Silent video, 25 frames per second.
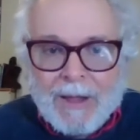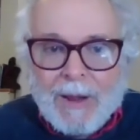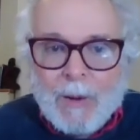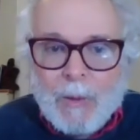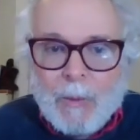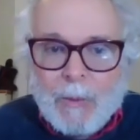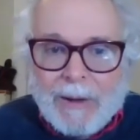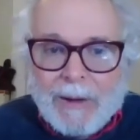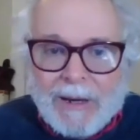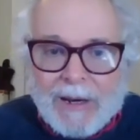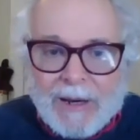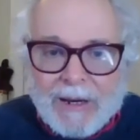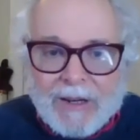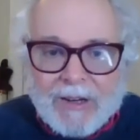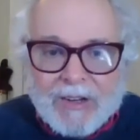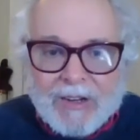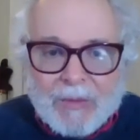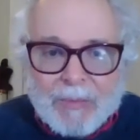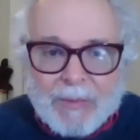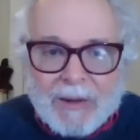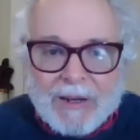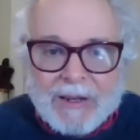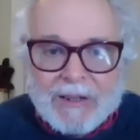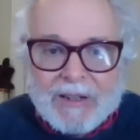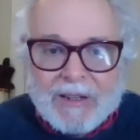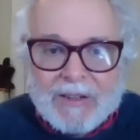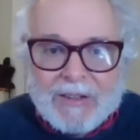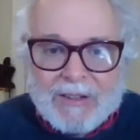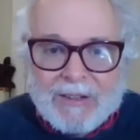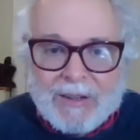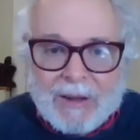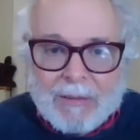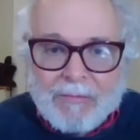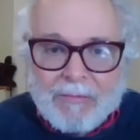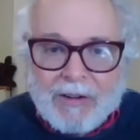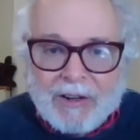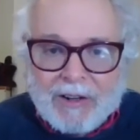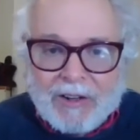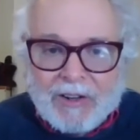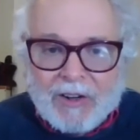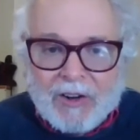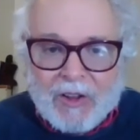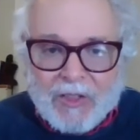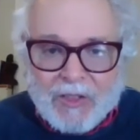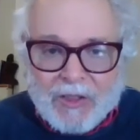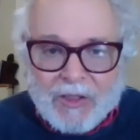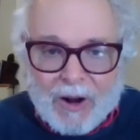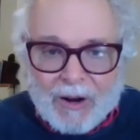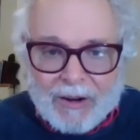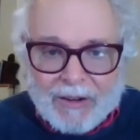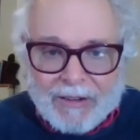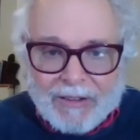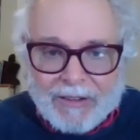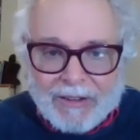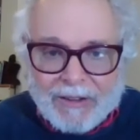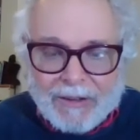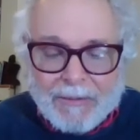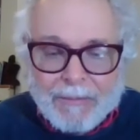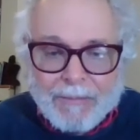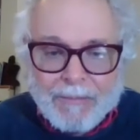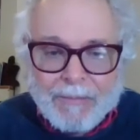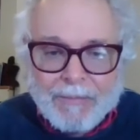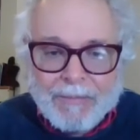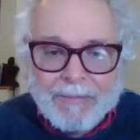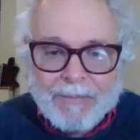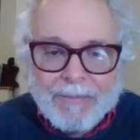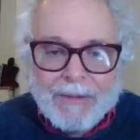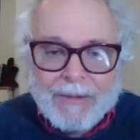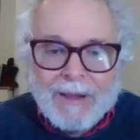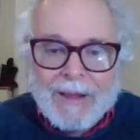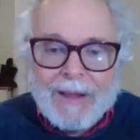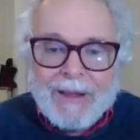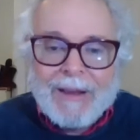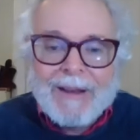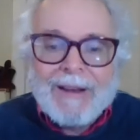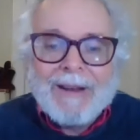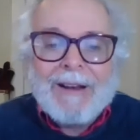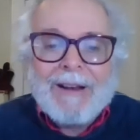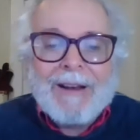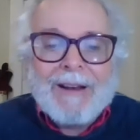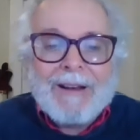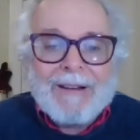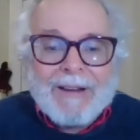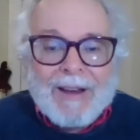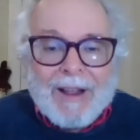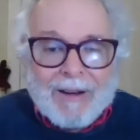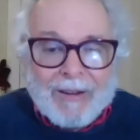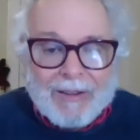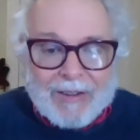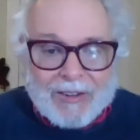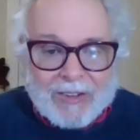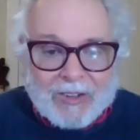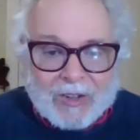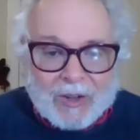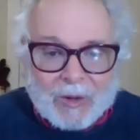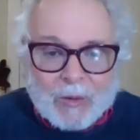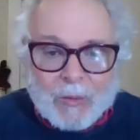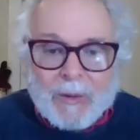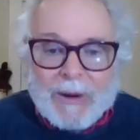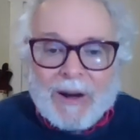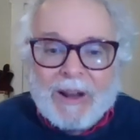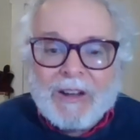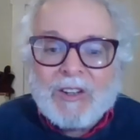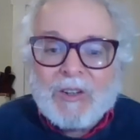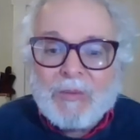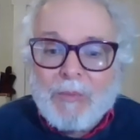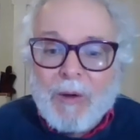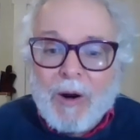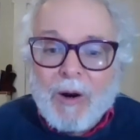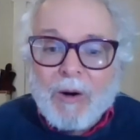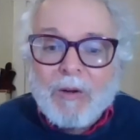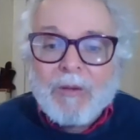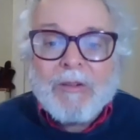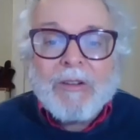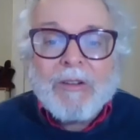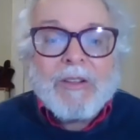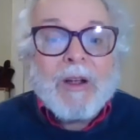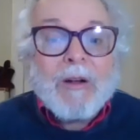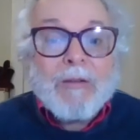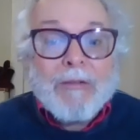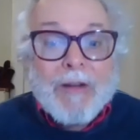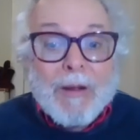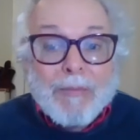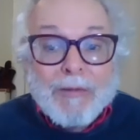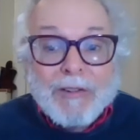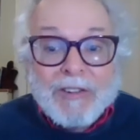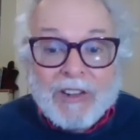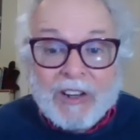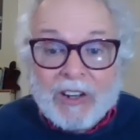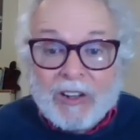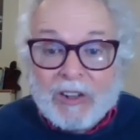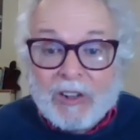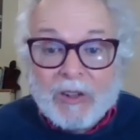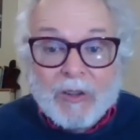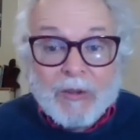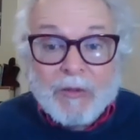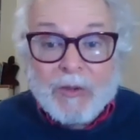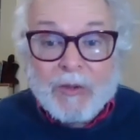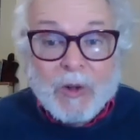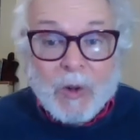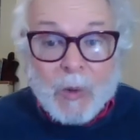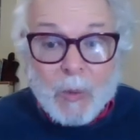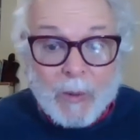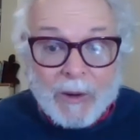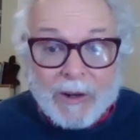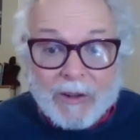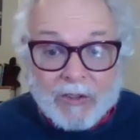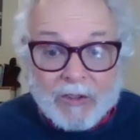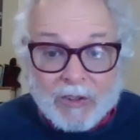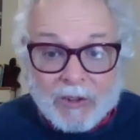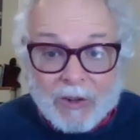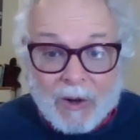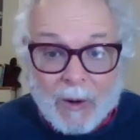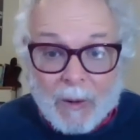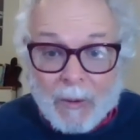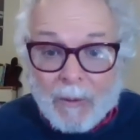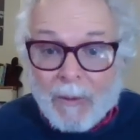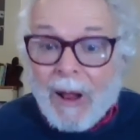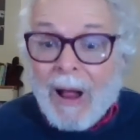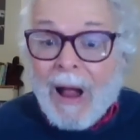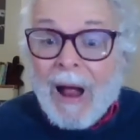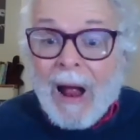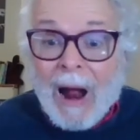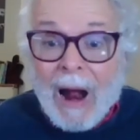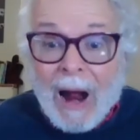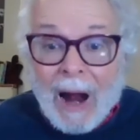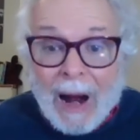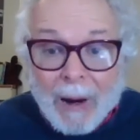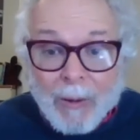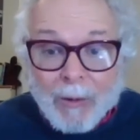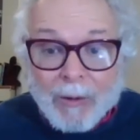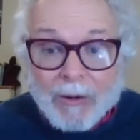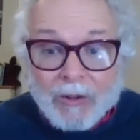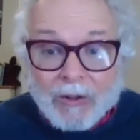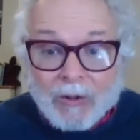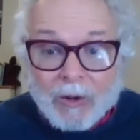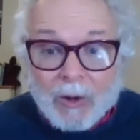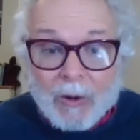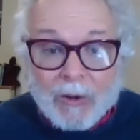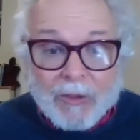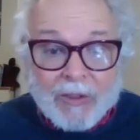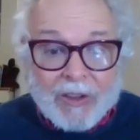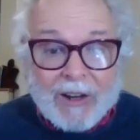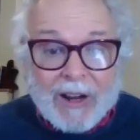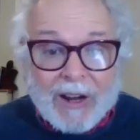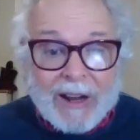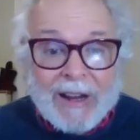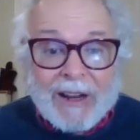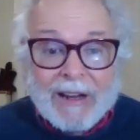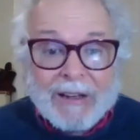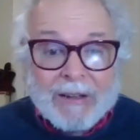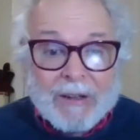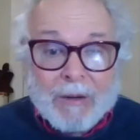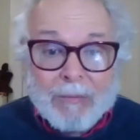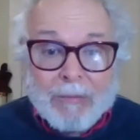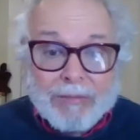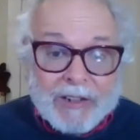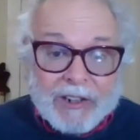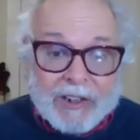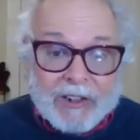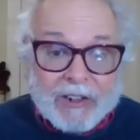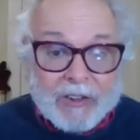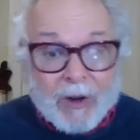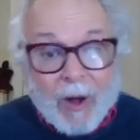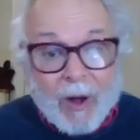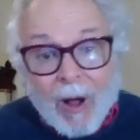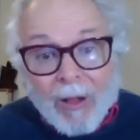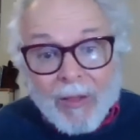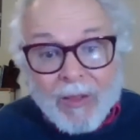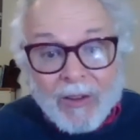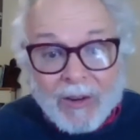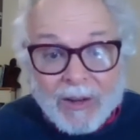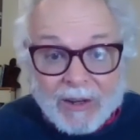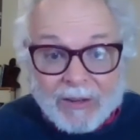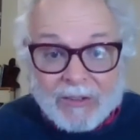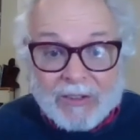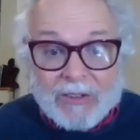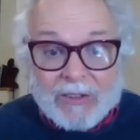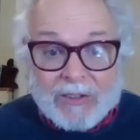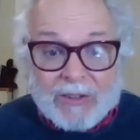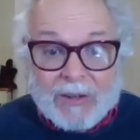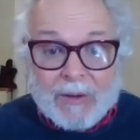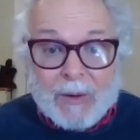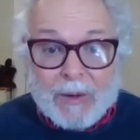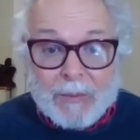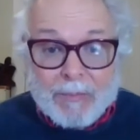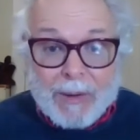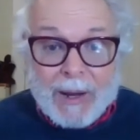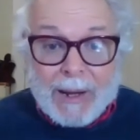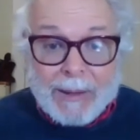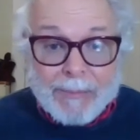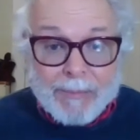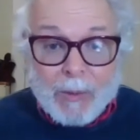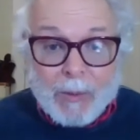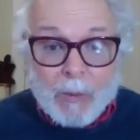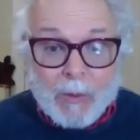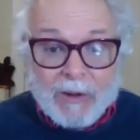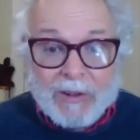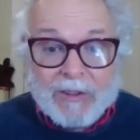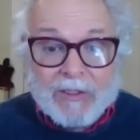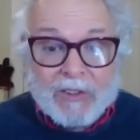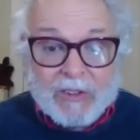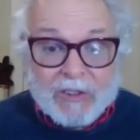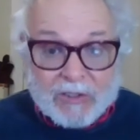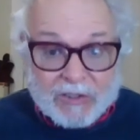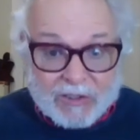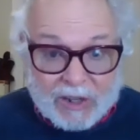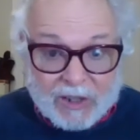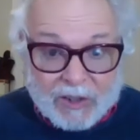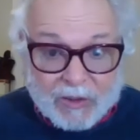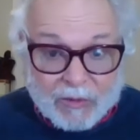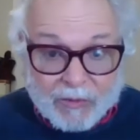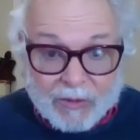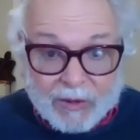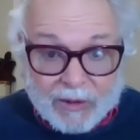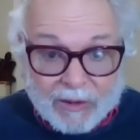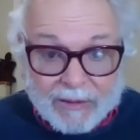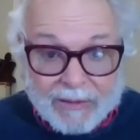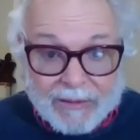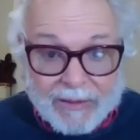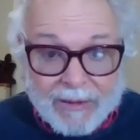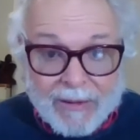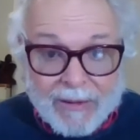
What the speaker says: we need to speak to someone in authority. Now listen, when I spoke with your representative 2 weeks ago, I was told that I had completed all the necessary paperwork successfully.